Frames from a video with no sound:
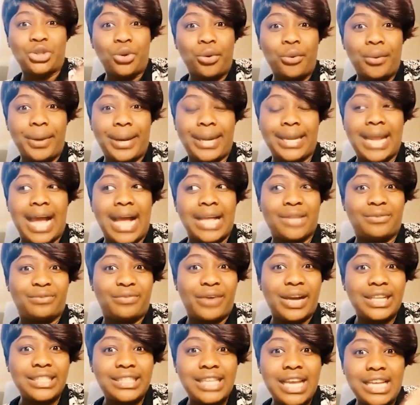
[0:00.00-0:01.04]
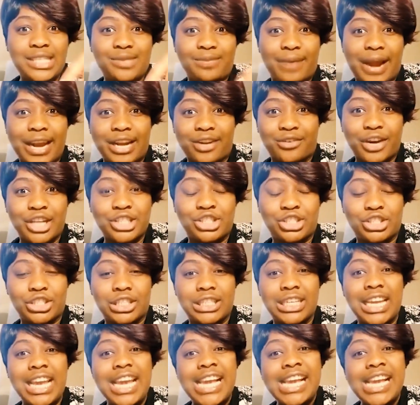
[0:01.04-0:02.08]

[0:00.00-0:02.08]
doing at Vantage Migration